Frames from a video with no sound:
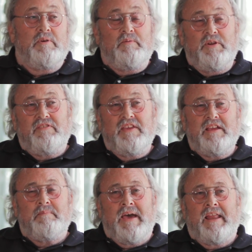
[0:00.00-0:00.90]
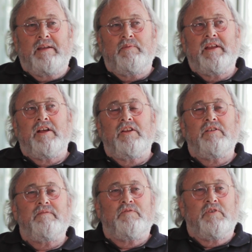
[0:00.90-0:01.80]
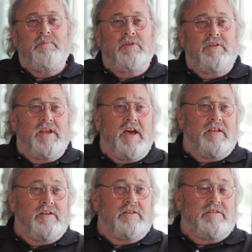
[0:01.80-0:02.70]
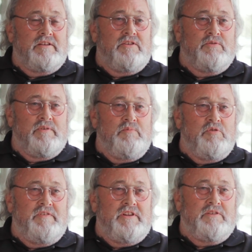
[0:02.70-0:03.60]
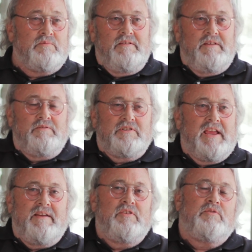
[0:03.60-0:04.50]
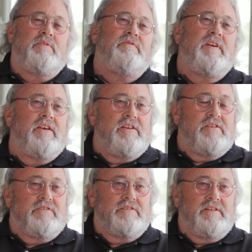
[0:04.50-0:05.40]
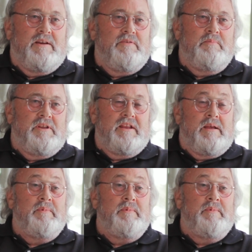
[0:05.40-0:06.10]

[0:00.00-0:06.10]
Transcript: But when you think about it, we had one hundred forty million dollars in three movies. It was like having three failures. That would have been it.